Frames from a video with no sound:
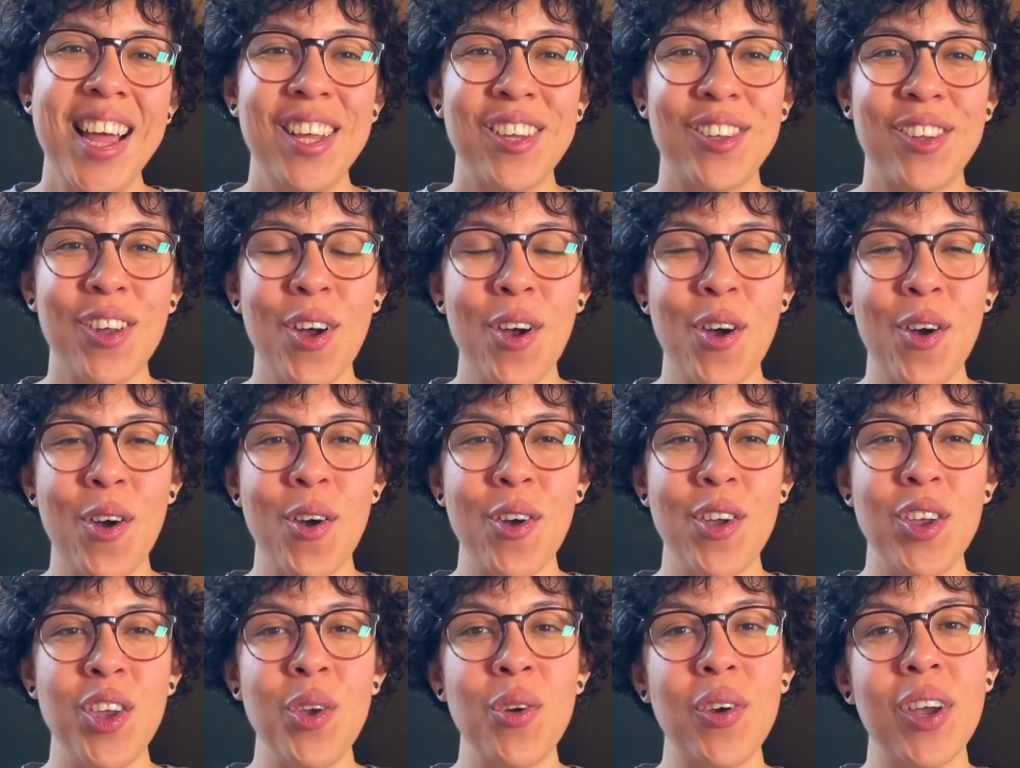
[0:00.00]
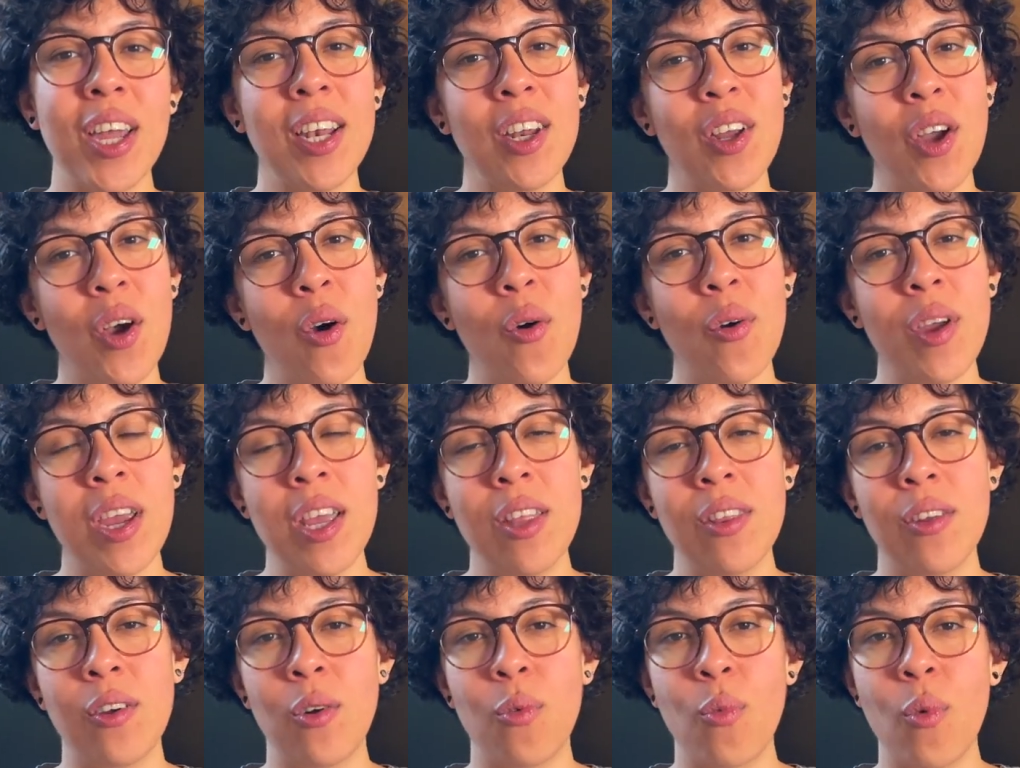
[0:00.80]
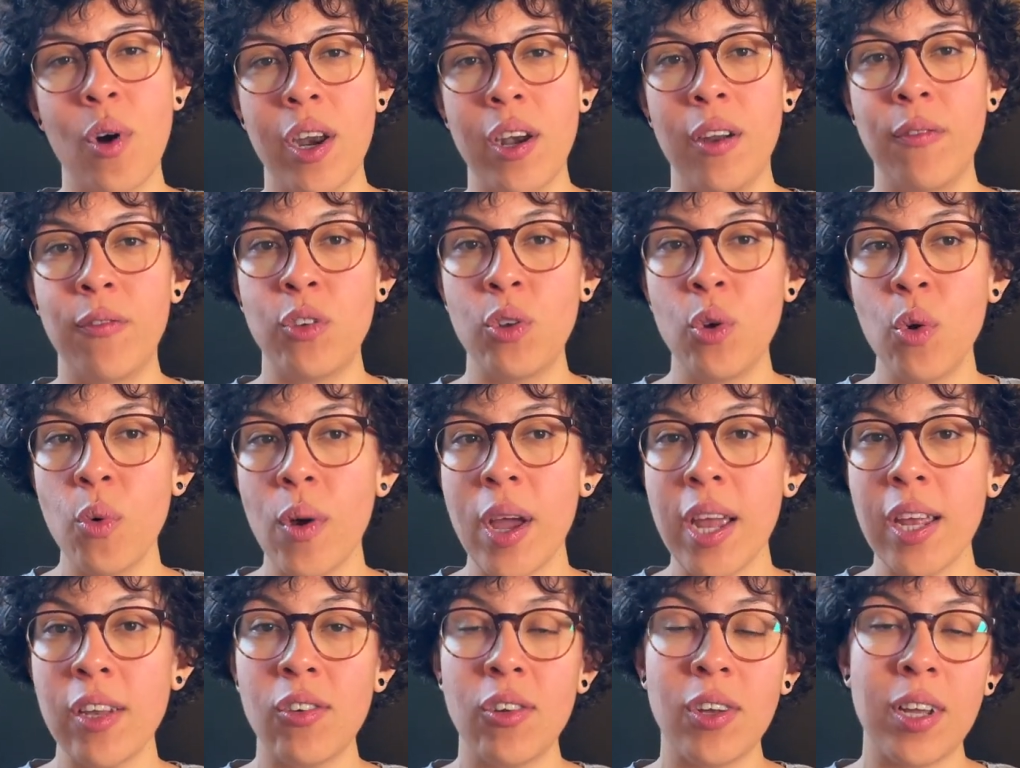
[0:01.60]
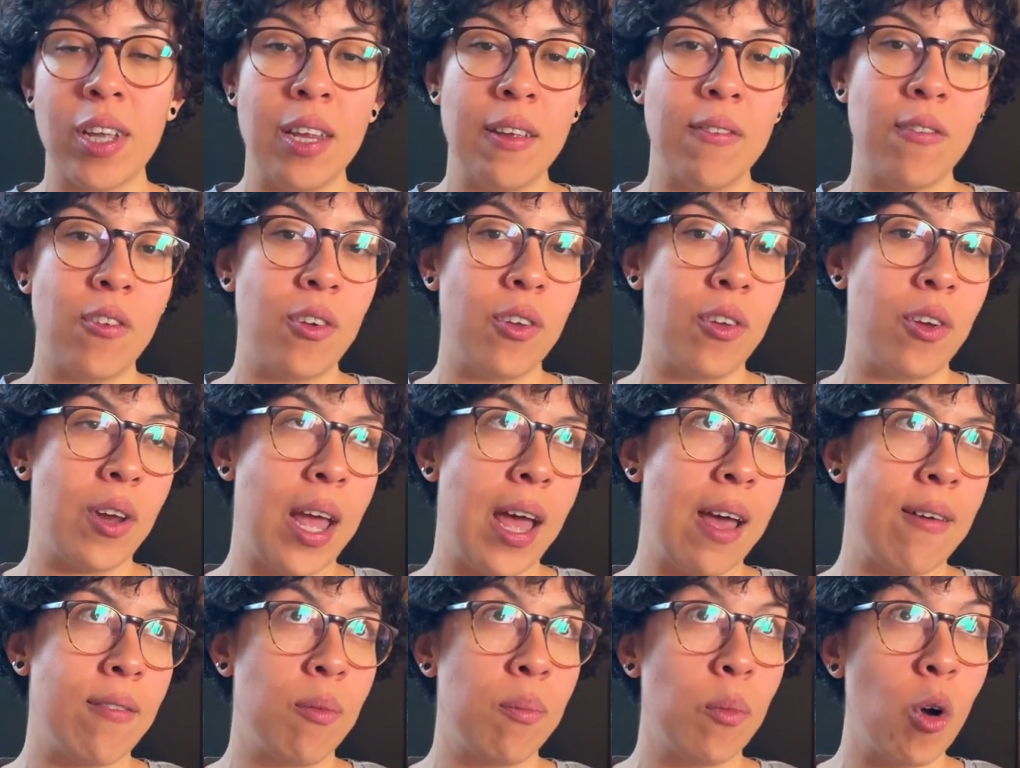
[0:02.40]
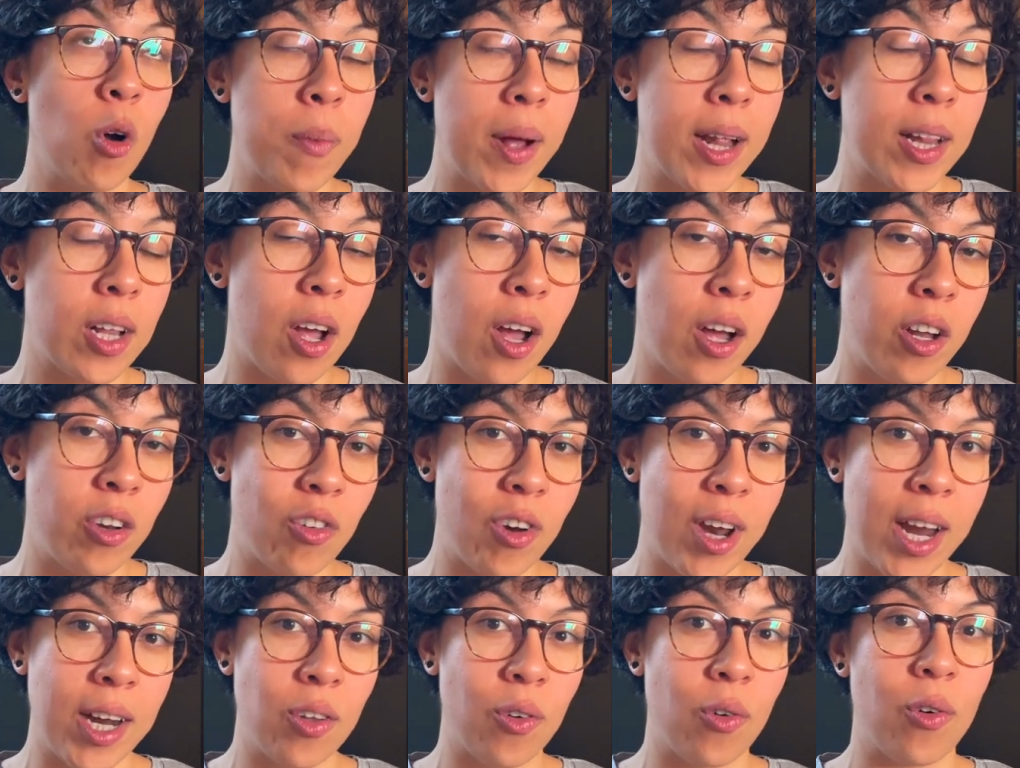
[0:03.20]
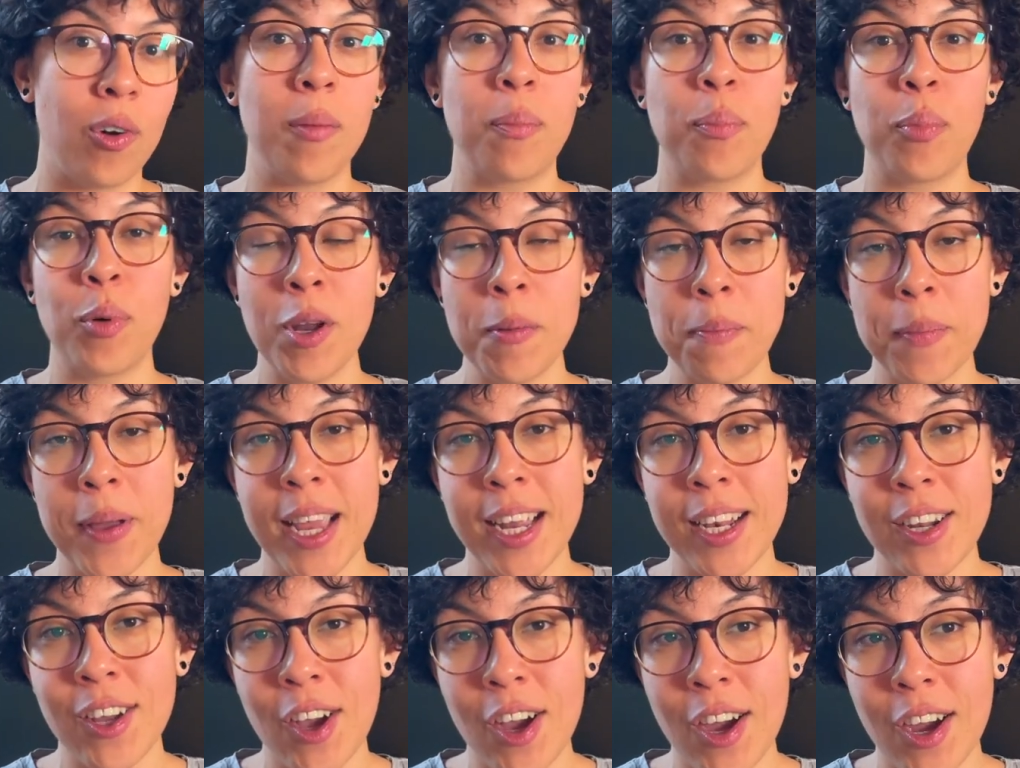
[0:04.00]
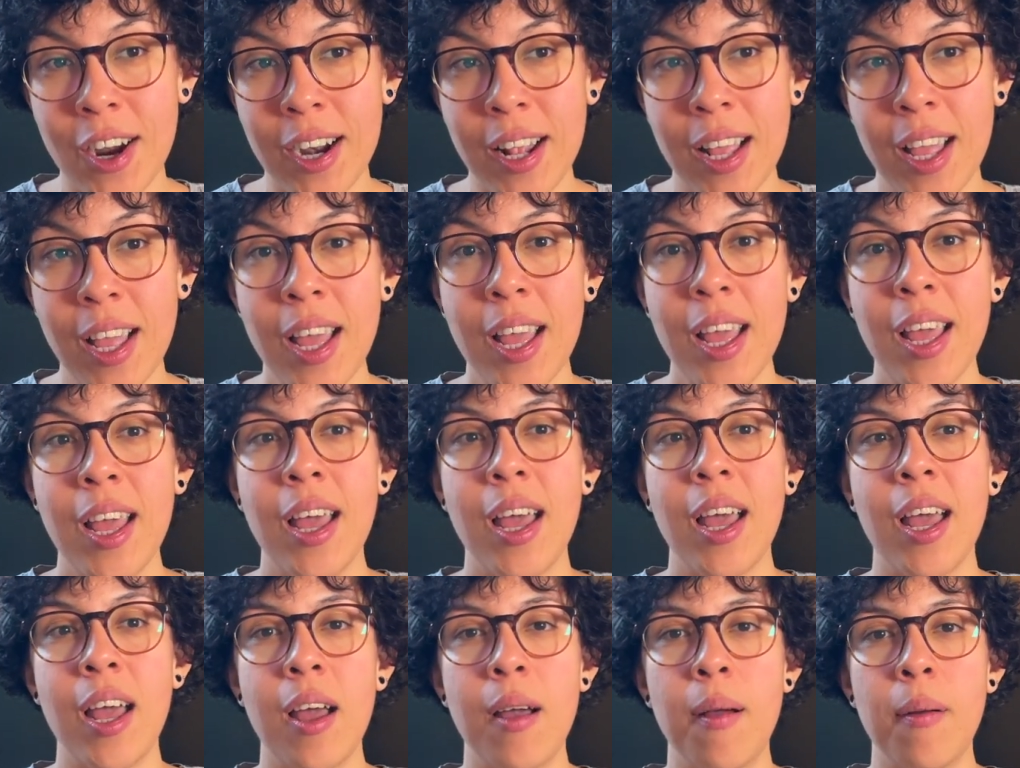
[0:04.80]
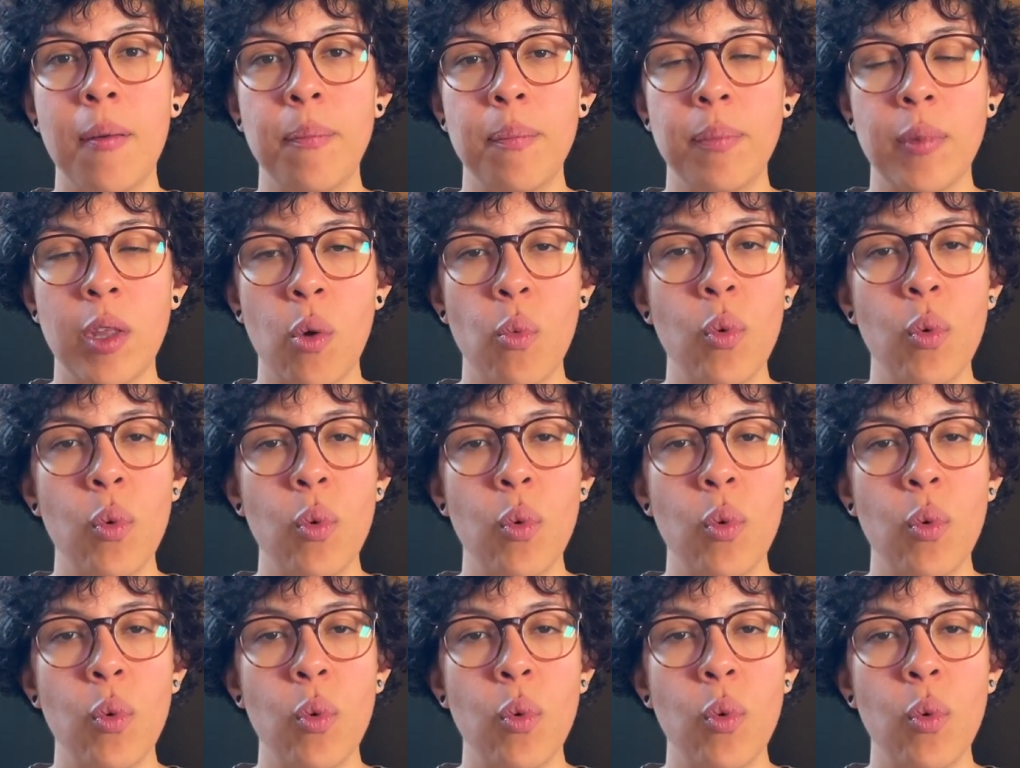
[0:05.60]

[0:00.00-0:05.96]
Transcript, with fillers: so you can go either one of two ways you can either have a mobile contract or a prepaid card um,